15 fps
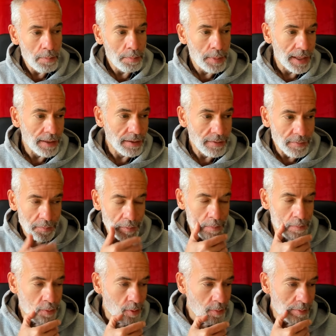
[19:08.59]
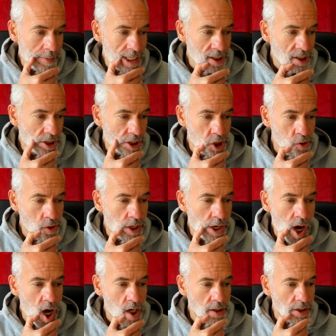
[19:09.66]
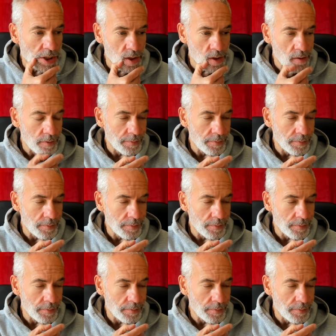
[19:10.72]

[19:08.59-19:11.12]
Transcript: But the problem is, you can't